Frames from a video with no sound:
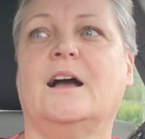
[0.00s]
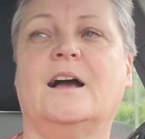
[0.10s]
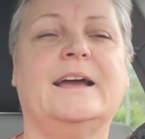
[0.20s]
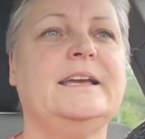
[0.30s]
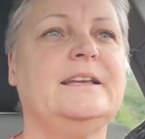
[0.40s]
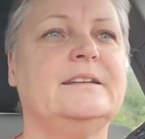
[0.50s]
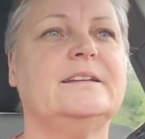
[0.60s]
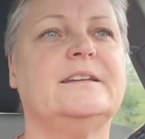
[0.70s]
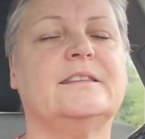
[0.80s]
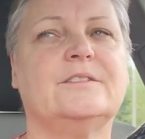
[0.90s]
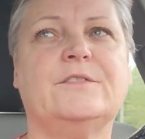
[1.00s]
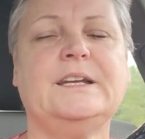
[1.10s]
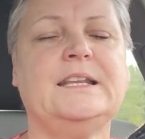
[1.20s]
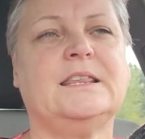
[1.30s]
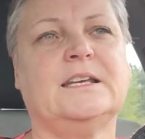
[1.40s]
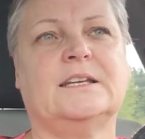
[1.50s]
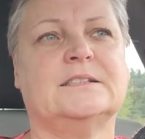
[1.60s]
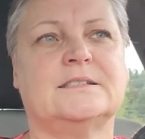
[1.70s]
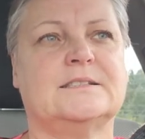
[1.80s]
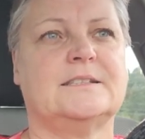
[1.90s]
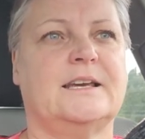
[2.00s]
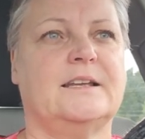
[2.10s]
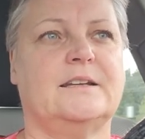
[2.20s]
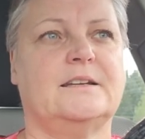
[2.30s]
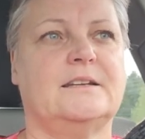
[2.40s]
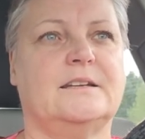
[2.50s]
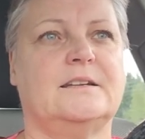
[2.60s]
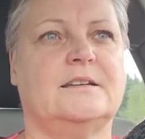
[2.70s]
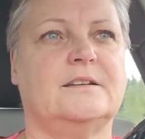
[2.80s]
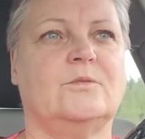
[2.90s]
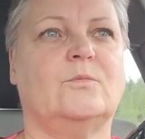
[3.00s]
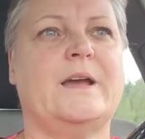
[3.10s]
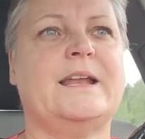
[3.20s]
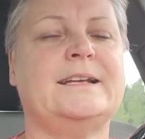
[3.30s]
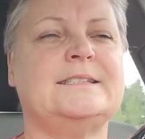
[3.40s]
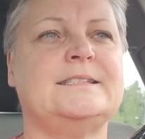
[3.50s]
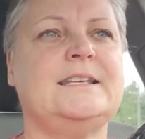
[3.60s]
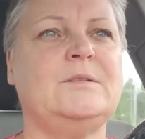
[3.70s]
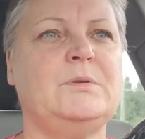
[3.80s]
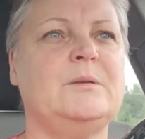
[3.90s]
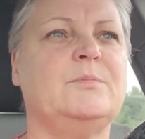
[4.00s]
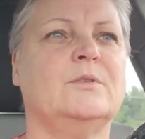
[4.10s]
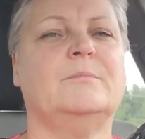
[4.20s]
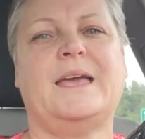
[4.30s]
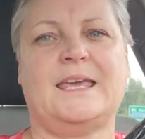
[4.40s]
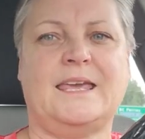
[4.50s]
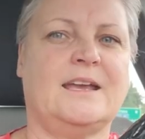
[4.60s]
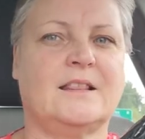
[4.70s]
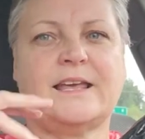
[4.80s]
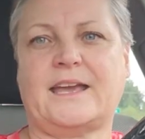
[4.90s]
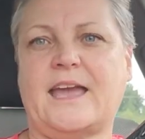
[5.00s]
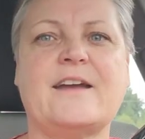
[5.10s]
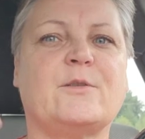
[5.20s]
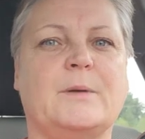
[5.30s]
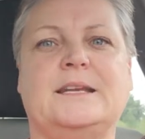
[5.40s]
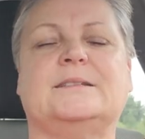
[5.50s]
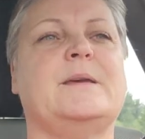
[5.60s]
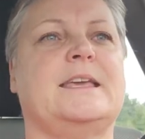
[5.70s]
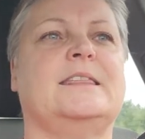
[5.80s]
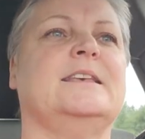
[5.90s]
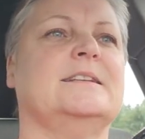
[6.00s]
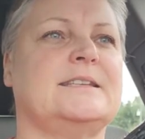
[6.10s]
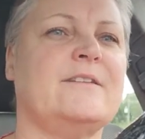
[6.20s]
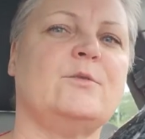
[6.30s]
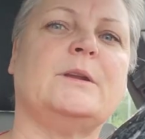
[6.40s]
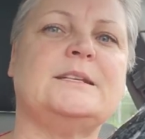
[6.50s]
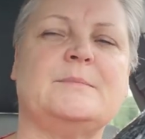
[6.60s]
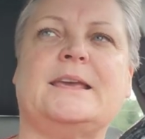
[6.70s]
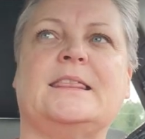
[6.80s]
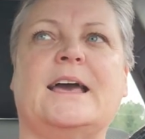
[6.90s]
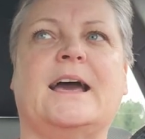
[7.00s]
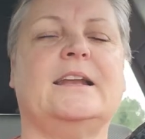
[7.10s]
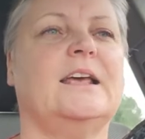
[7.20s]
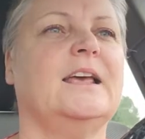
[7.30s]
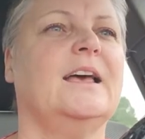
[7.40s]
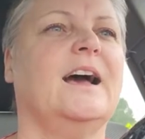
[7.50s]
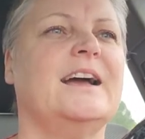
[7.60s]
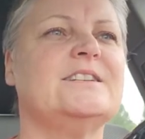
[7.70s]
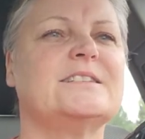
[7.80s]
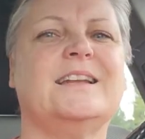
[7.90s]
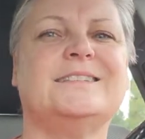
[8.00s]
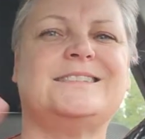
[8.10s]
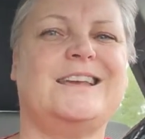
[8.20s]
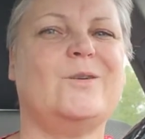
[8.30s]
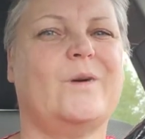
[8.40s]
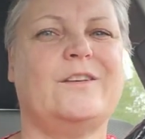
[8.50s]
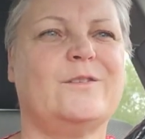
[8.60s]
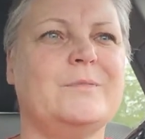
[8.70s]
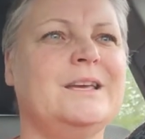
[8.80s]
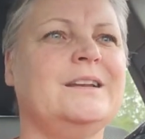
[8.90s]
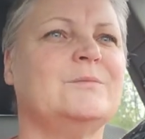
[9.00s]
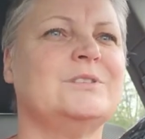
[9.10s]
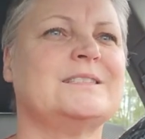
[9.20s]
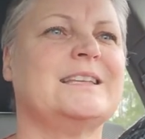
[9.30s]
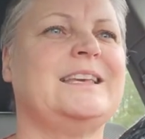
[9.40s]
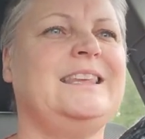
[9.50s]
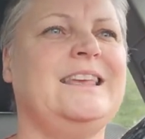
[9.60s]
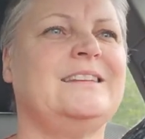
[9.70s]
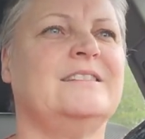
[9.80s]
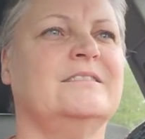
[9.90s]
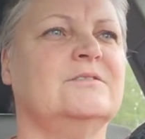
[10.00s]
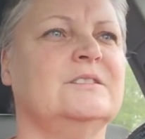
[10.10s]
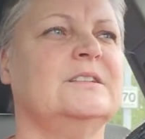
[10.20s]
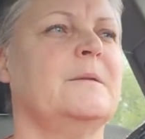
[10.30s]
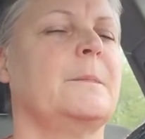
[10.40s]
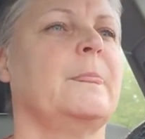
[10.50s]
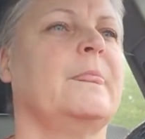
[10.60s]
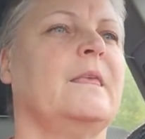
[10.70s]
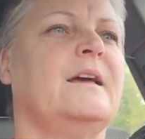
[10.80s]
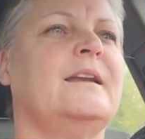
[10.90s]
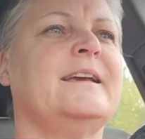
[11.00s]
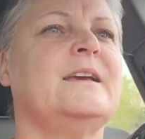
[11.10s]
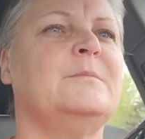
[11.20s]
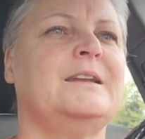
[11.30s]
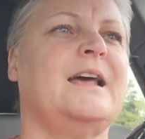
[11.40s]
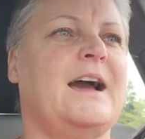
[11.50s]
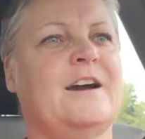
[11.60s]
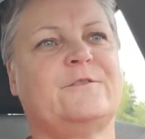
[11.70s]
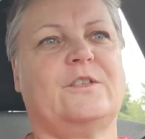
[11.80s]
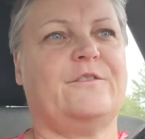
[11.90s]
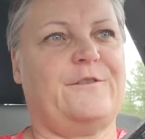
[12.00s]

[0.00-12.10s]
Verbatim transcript: I the funny thing is is that when I see people making like everybody's making this, everybody's making that, I just kind of stay away from it. I'm just like, yeah, no. And I come in after the